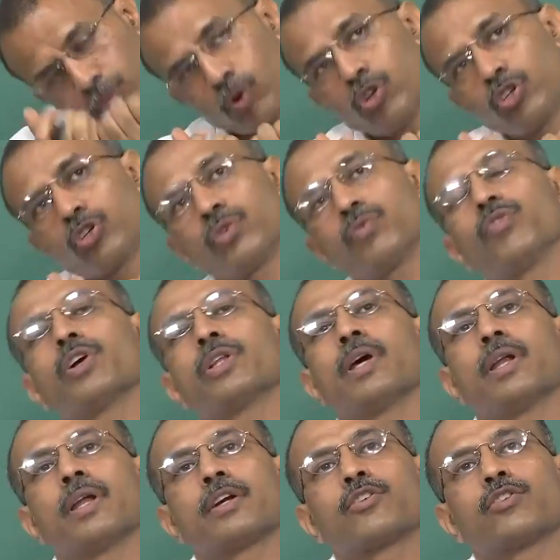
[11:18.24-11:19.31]
pull for the
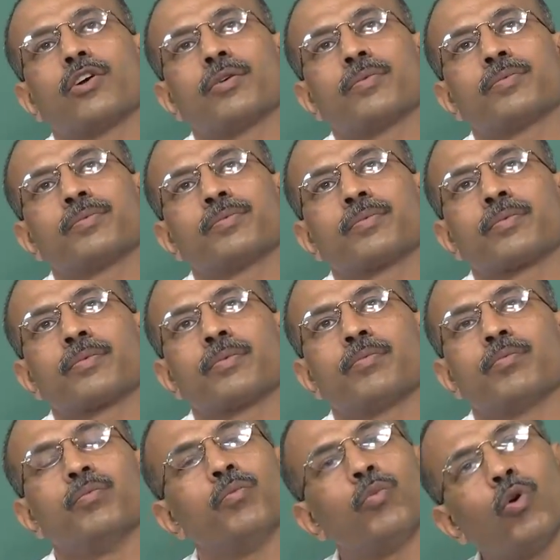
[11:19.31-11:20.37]
electron,
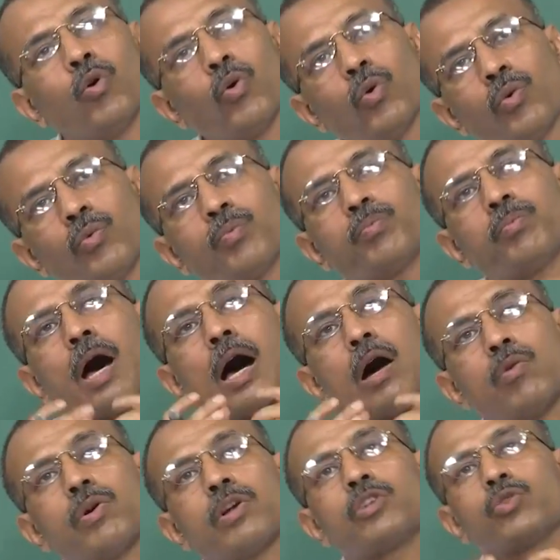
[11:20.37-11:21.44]
more
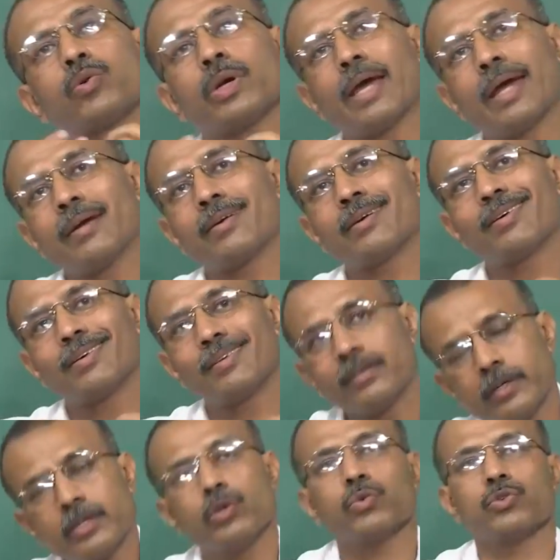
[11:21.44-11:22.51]
power to get
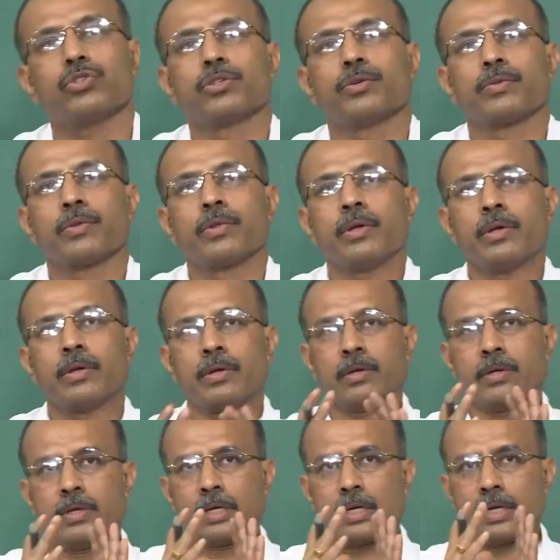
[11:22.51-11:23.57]
reduced.
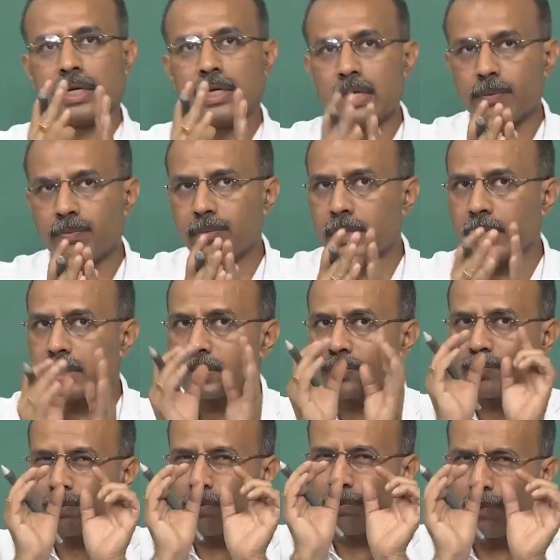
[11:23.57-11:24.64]
Keep this
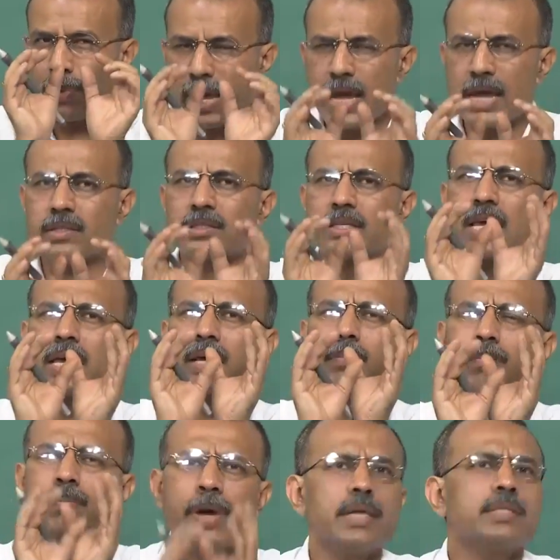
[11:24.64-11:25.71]

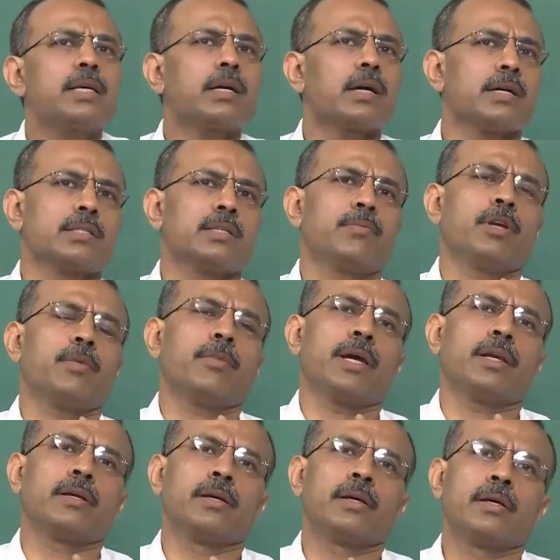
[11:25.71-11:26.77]
basic concept in
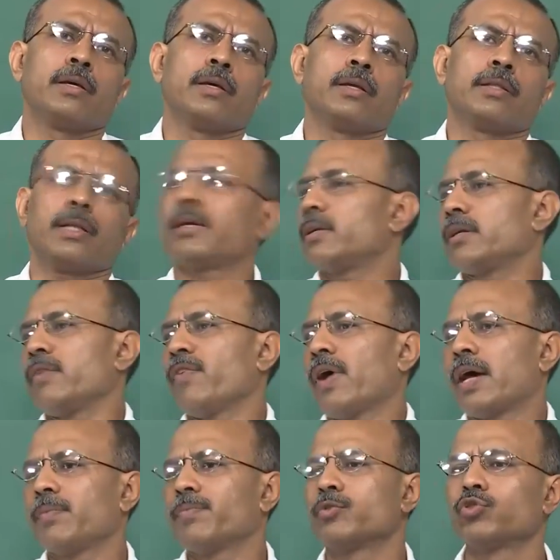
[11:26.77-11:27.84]
mind, that if I
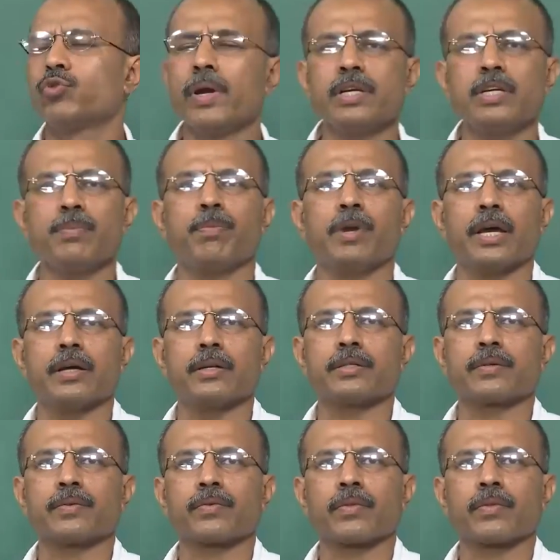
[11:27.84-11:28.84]
have 20 players